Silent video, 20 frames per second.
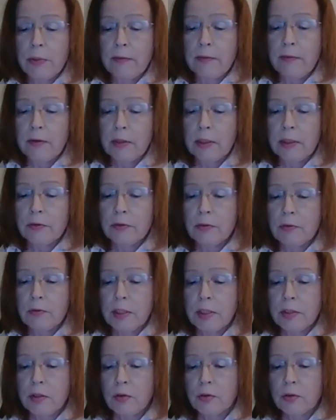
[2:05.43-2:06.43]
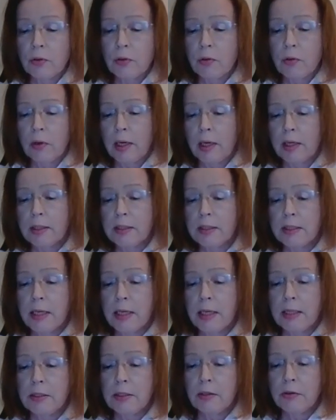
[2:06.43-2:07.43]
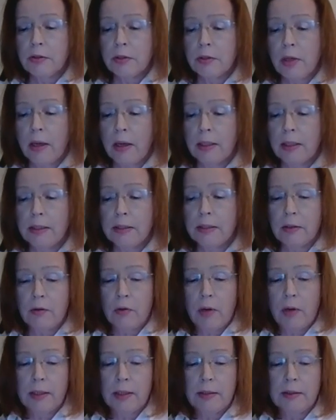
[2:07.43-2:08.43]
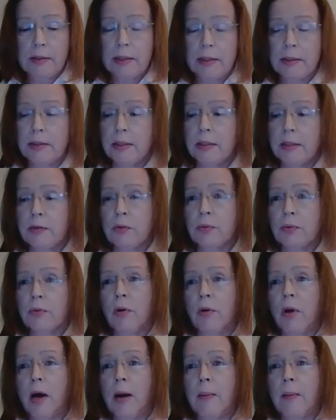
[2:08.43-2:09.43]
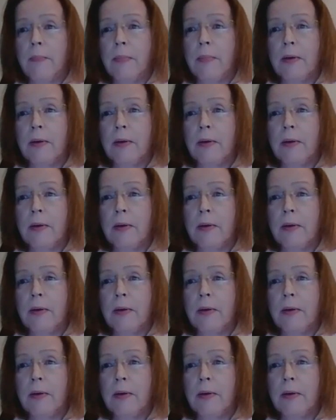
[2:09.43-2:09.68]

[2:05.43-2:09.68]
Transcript: different research organizations are integrated into the hub.